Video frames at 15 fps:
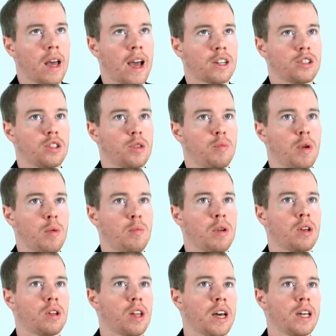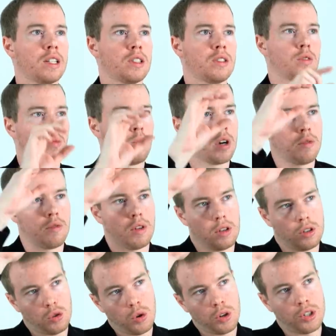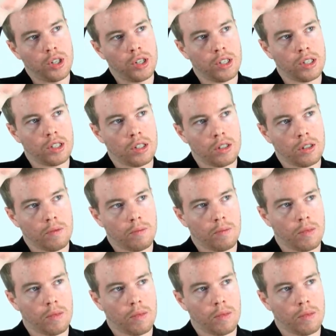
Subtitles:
Actually, Pippin lights one of the torches.